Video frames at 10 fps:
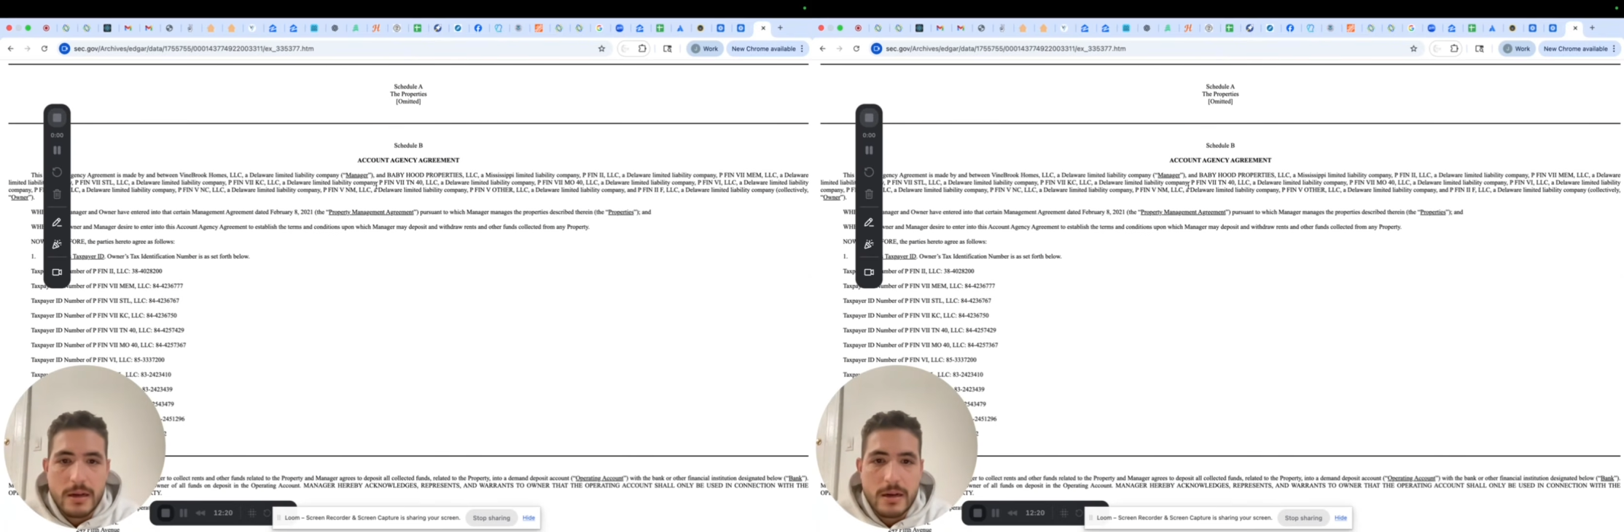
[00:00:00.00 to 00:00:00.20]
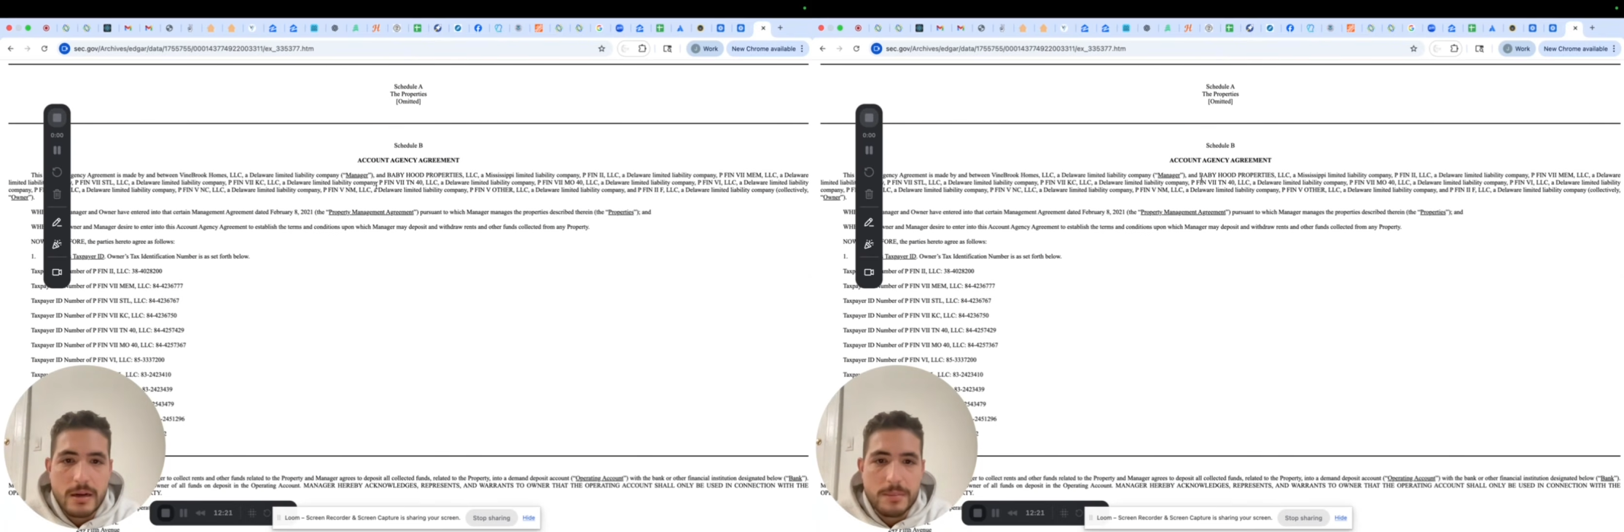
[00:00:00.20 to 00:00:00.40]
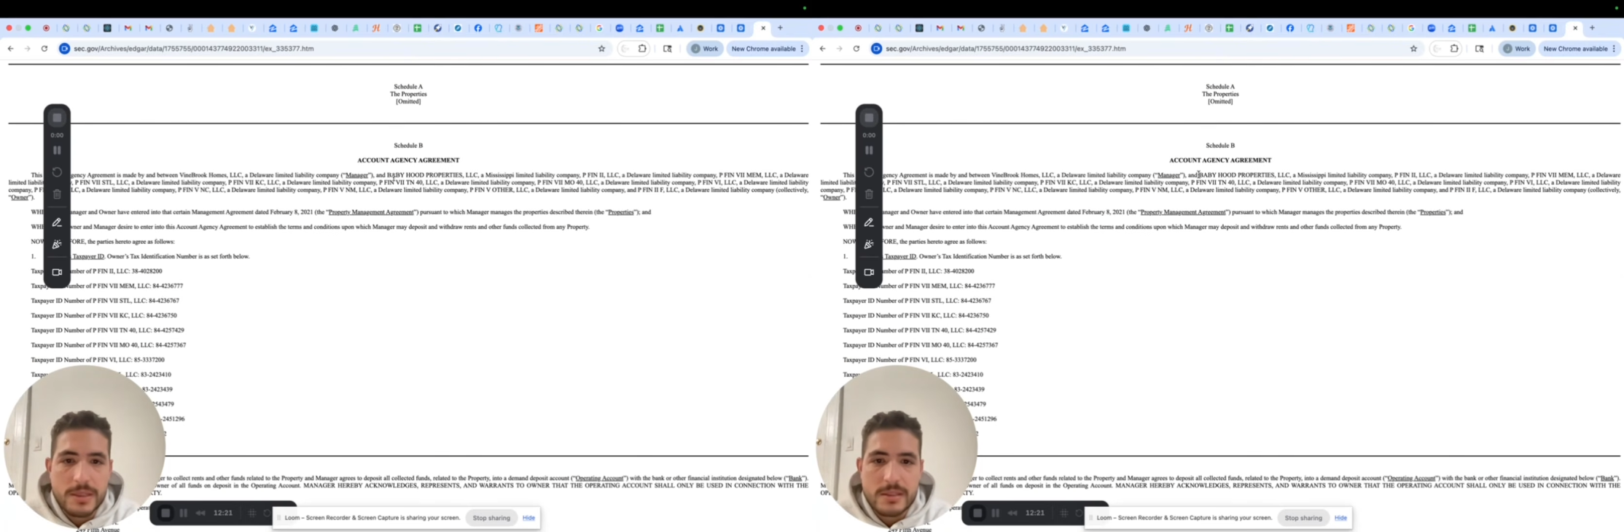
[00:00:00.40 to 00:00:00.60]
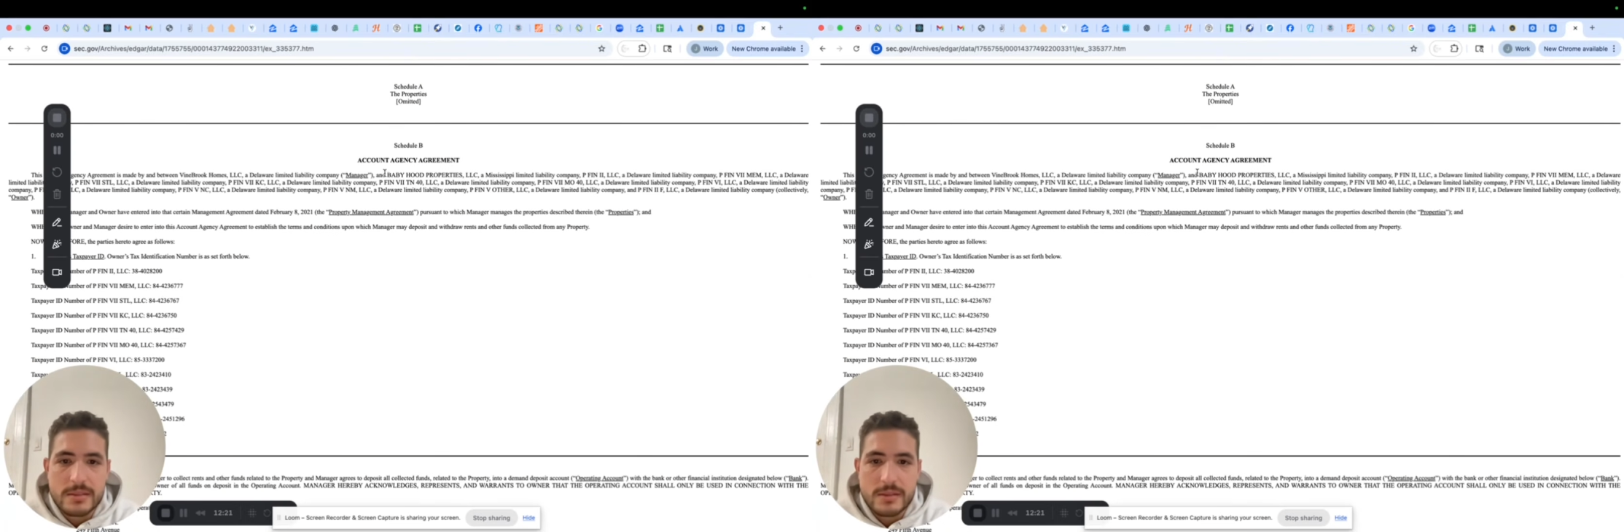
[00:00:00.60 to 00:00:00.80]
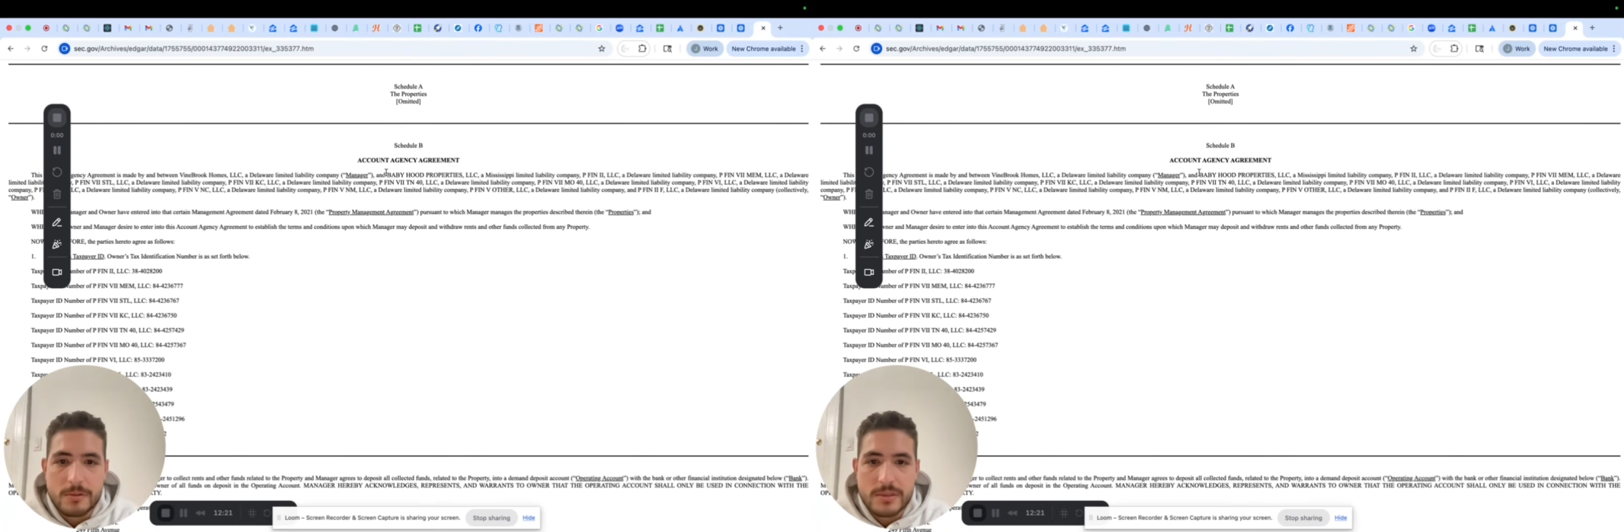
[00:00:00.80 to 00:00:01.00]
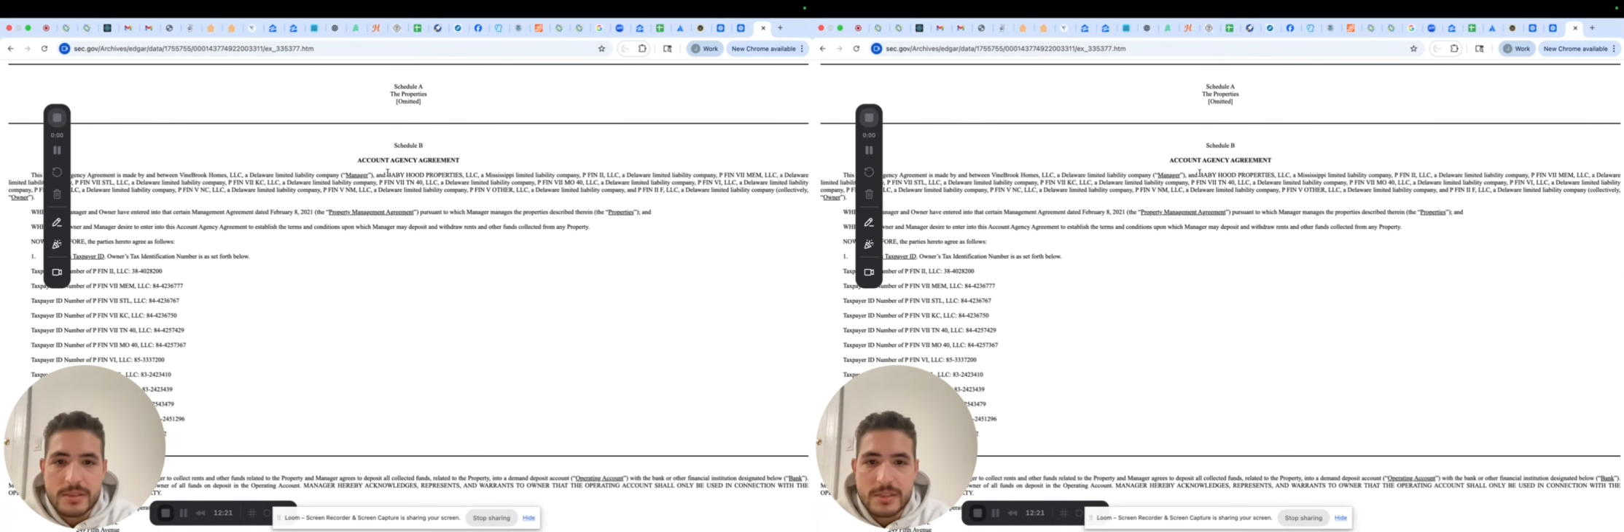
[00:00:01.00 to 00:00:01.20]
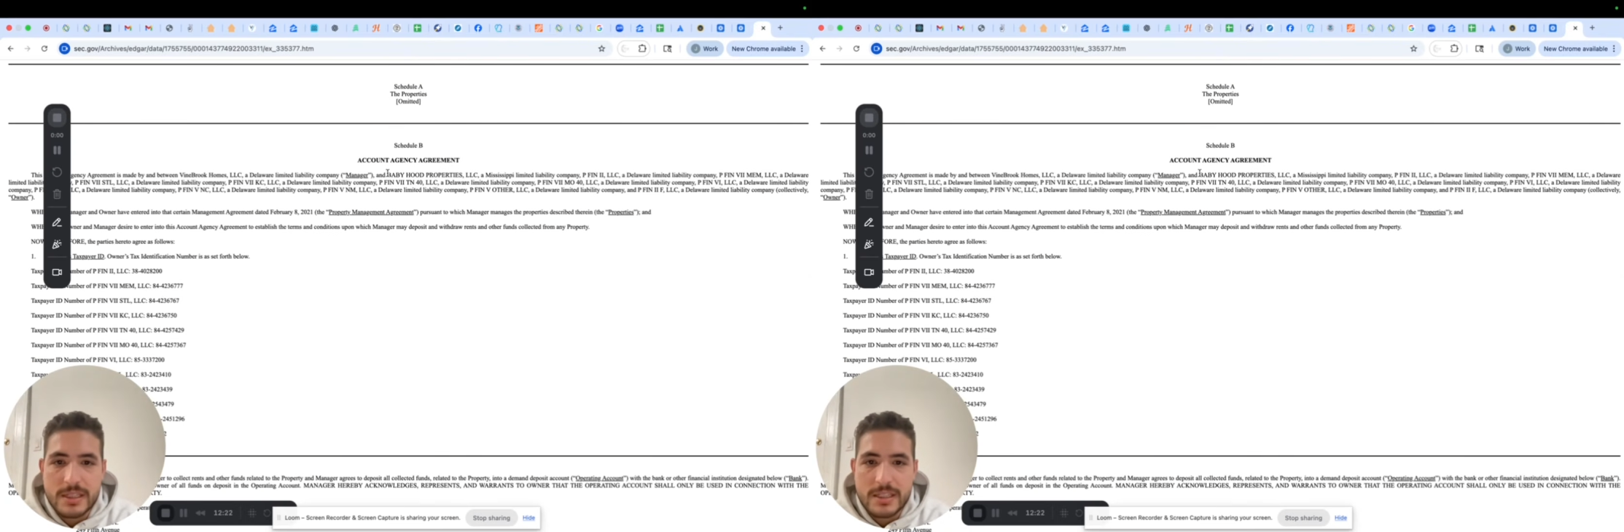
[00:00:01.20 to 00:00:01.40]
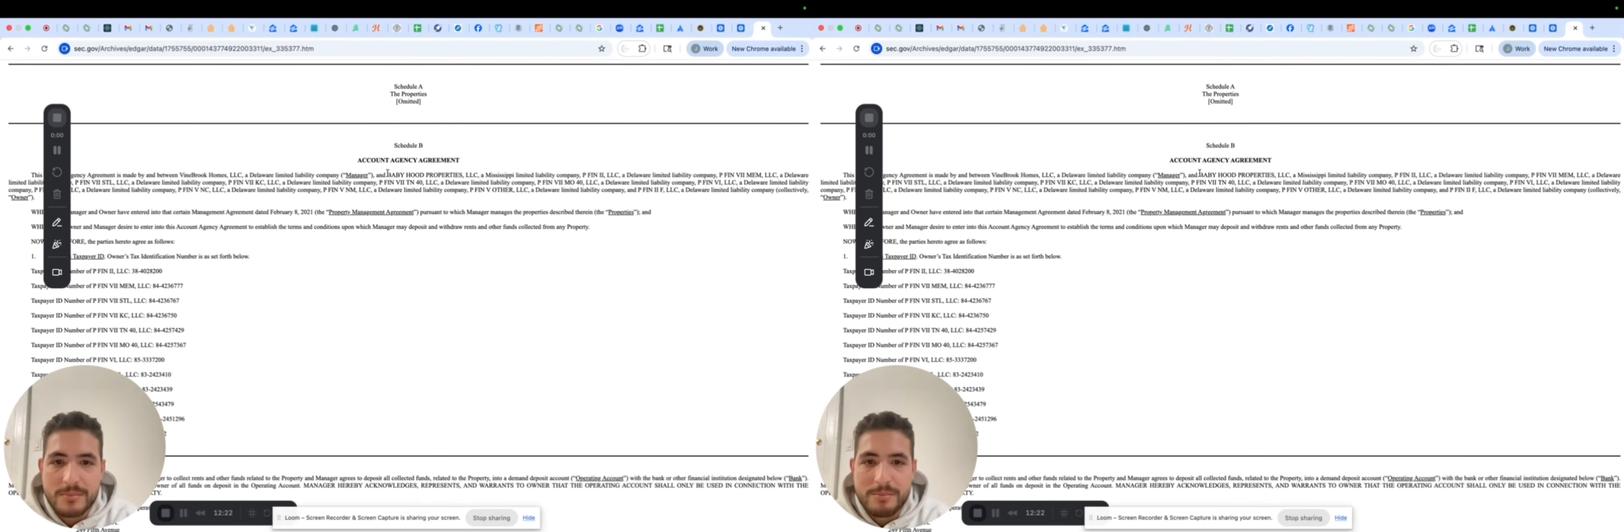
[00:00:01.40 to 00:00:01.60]
And so we're
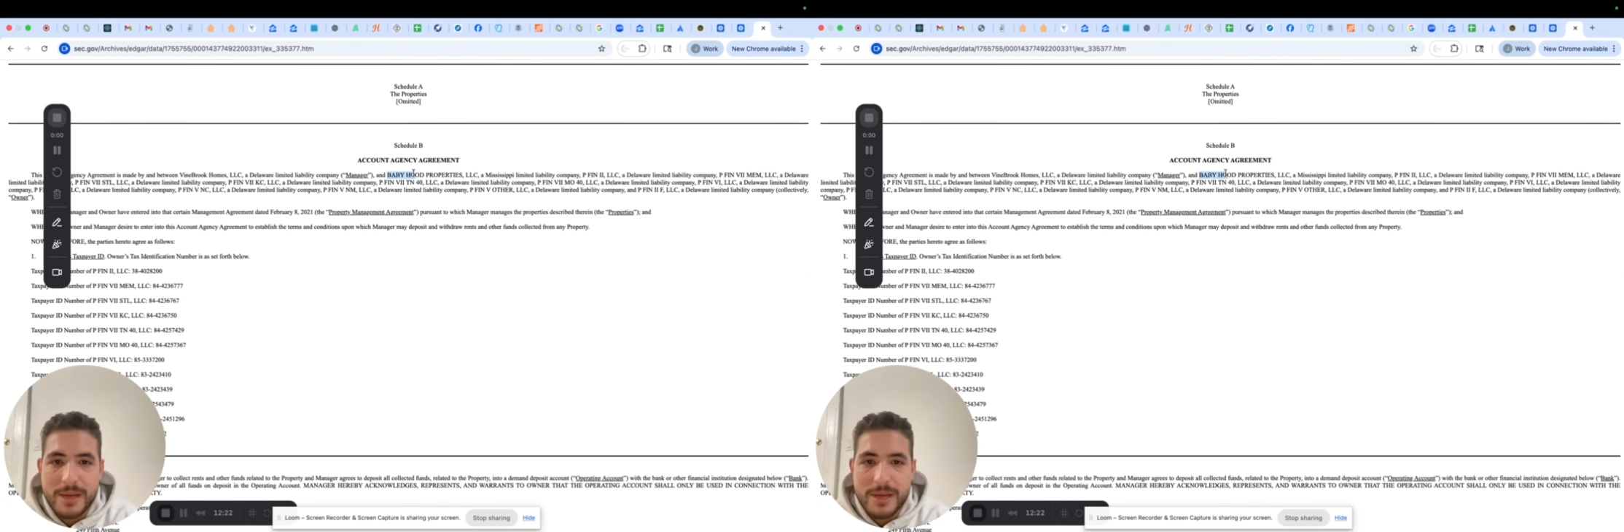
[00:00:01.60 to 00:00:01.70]
seeing